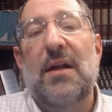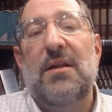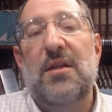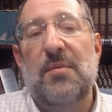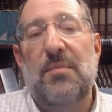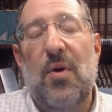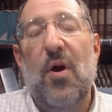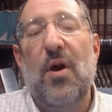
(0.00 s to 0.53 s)

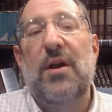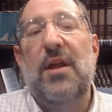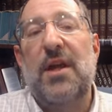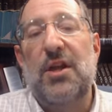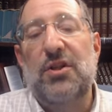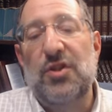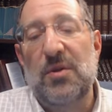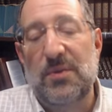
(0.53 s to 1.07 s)
depart
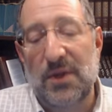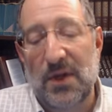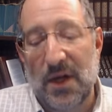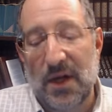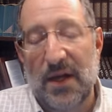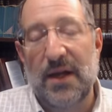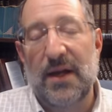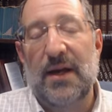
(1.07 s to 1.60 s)
Egypt
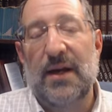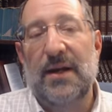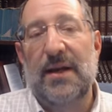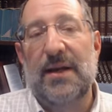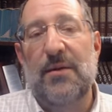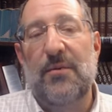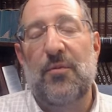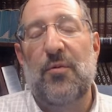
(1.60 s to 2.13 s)

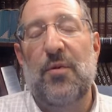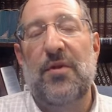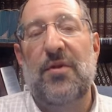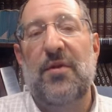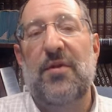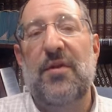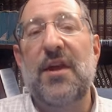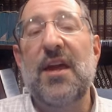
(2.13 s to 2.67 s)

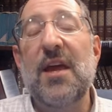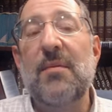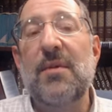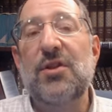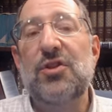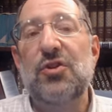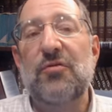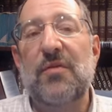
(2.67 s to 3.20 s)
with the
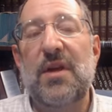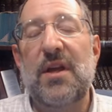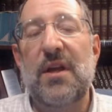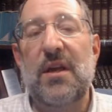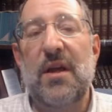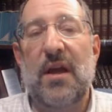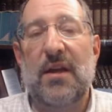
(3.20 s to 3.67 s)
imagery